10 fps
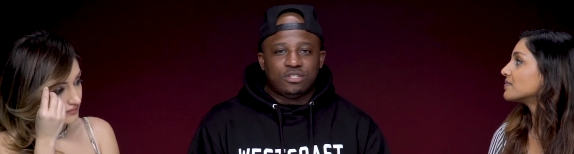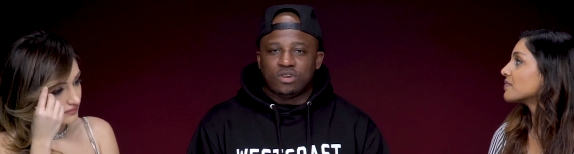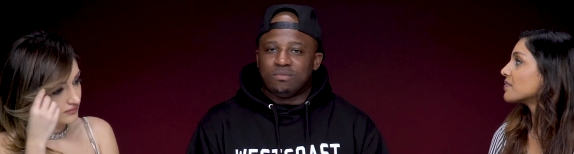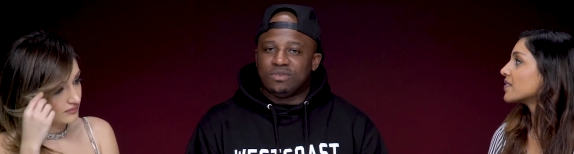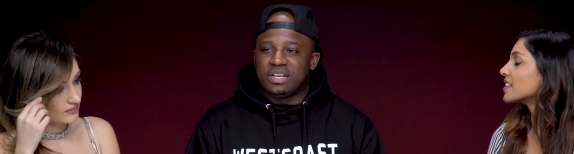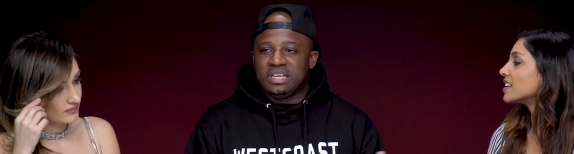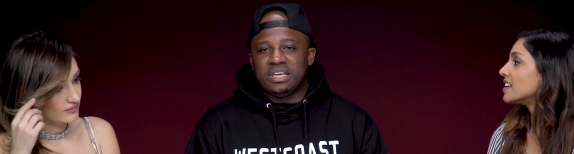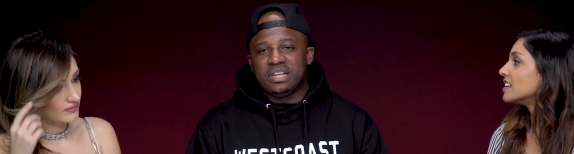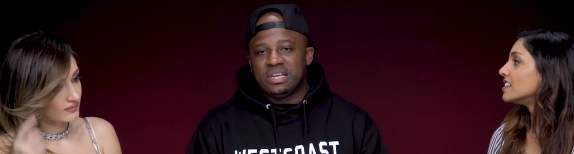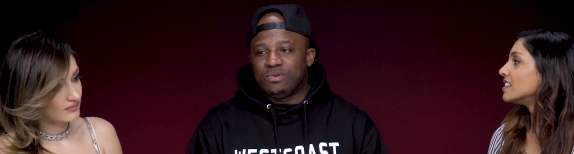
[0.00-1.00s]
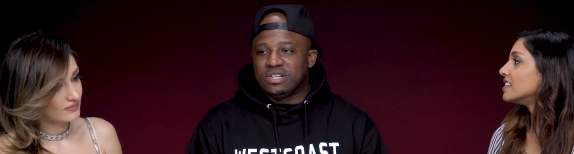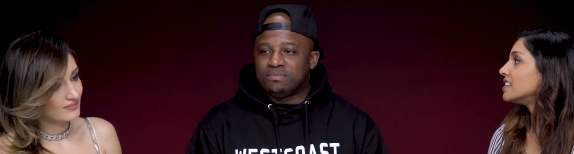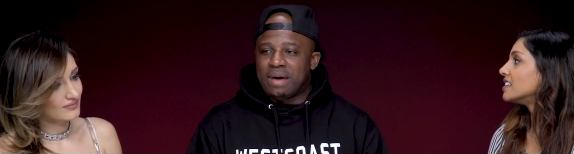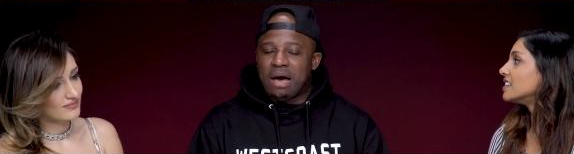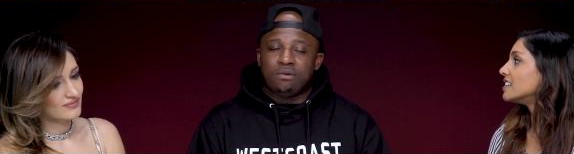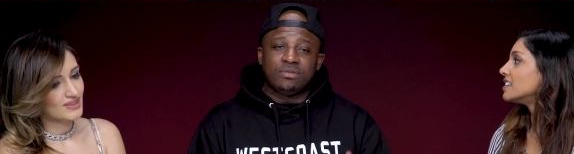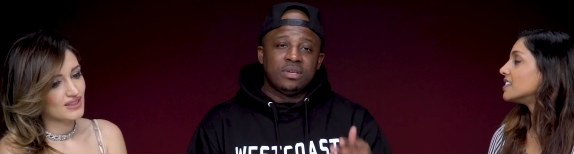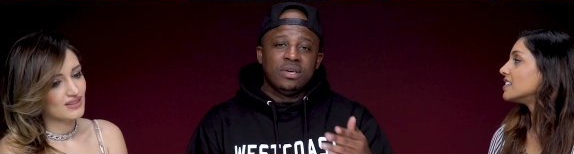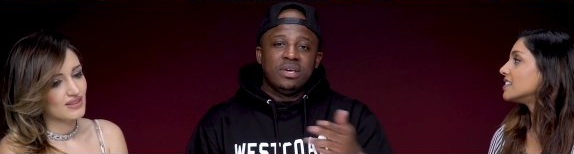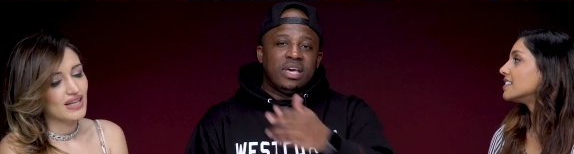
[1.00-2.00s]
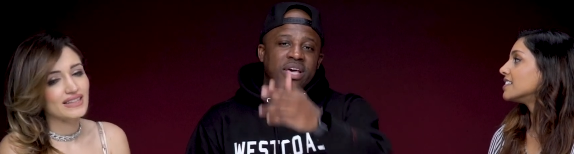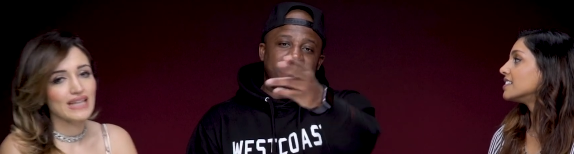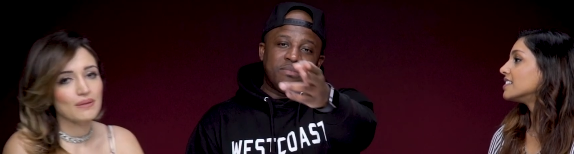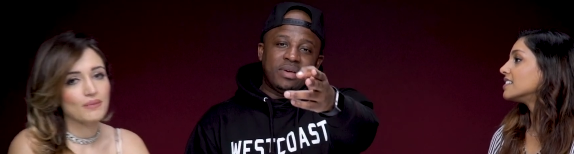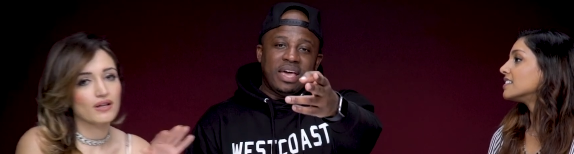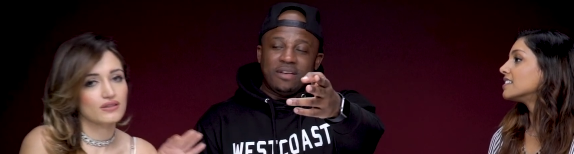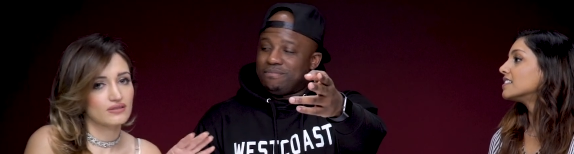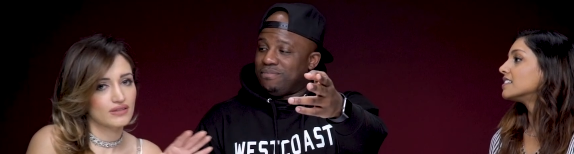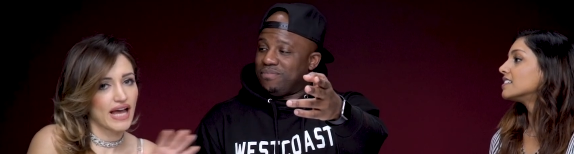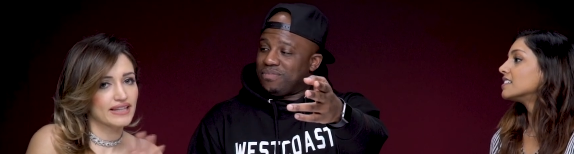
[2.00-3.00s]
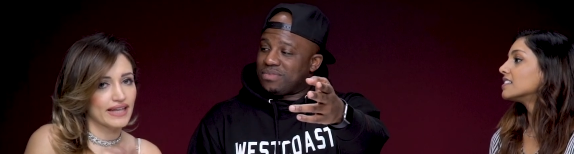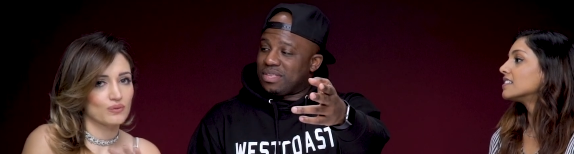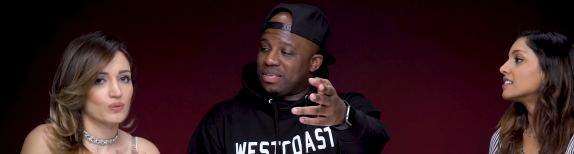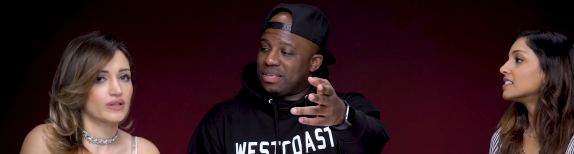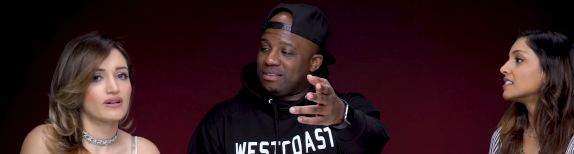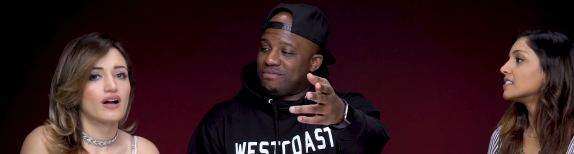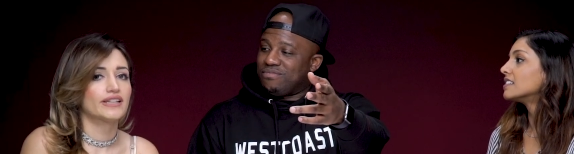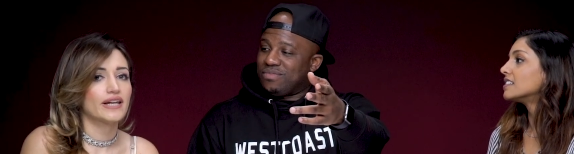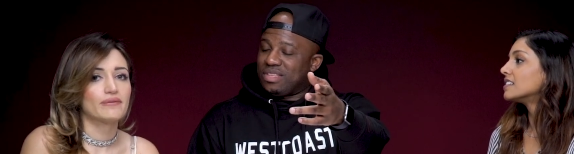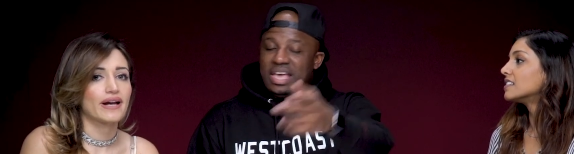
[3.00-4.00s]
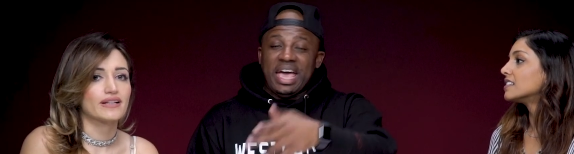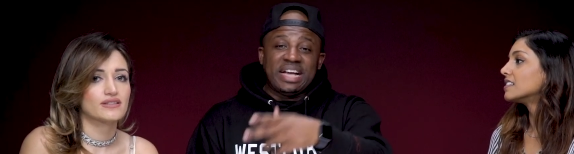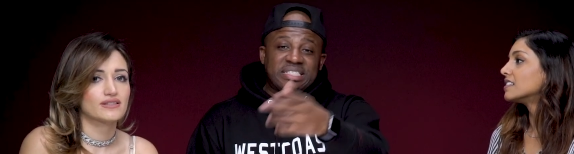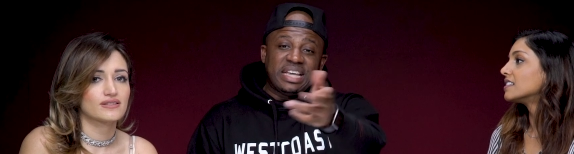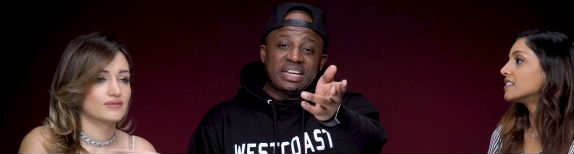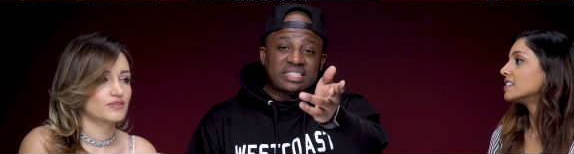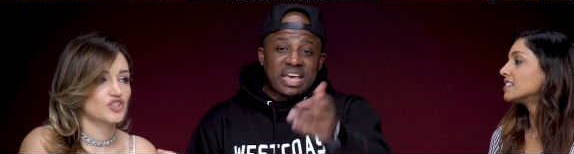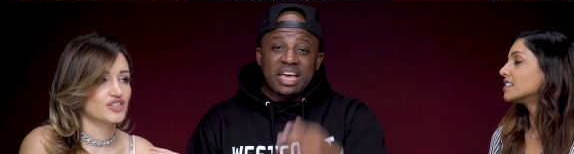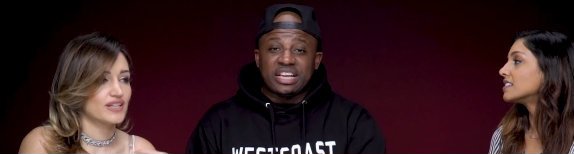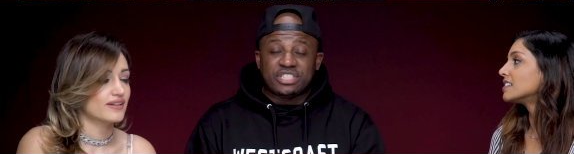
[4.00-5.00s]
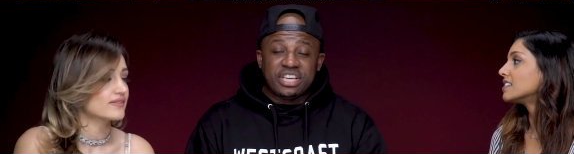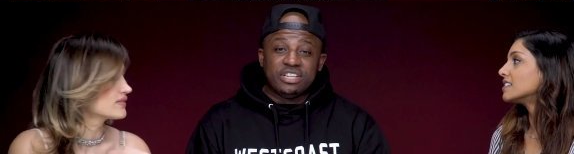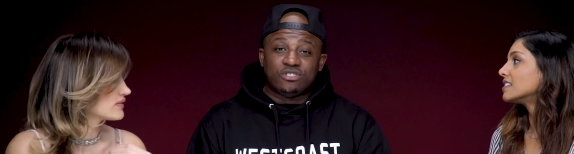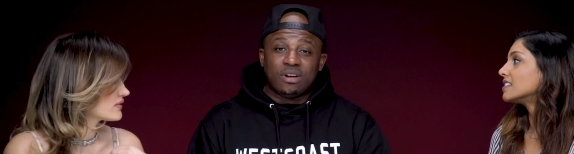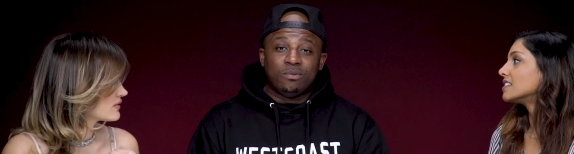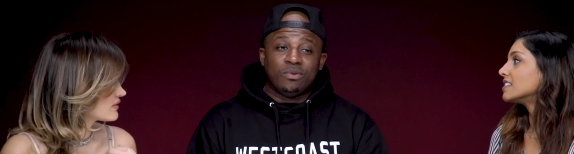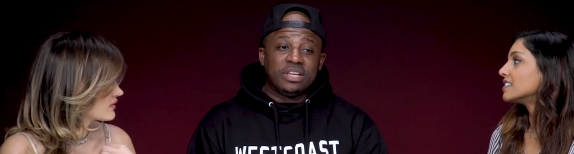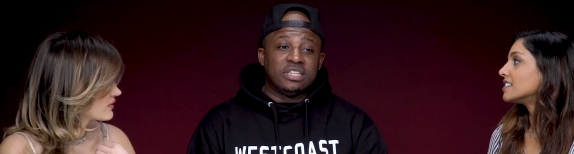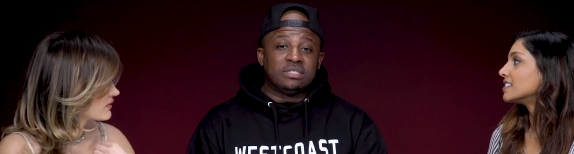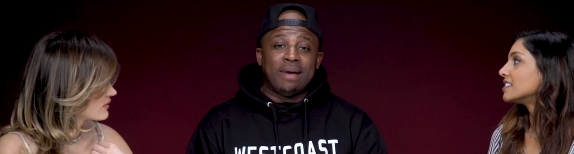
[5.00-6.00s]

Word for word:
Speaker 1: of the trouble that he get in with his mouth. Except
Speaker 2: I like when Kanye ran. XXX get
Speaker 1: in trouble with his